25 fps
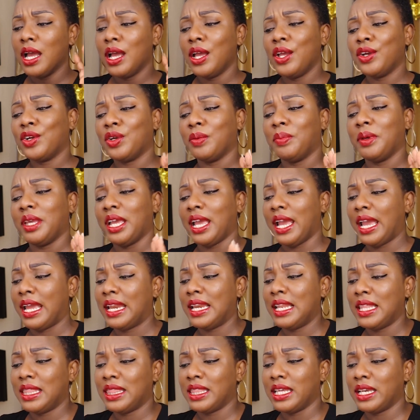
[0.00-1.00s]
It could be
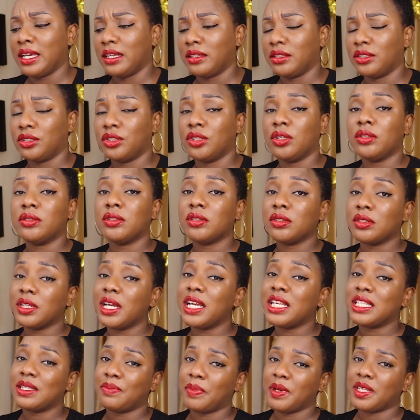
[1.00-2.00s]
anything. So today
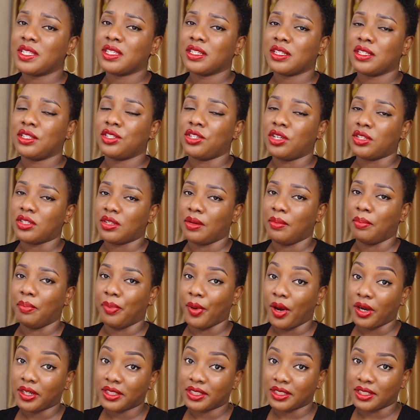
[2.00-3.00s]
is basically just
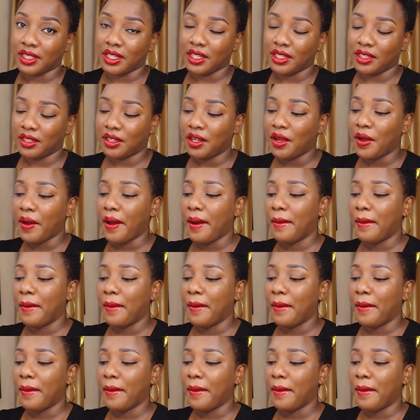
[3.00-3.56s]
unboxing,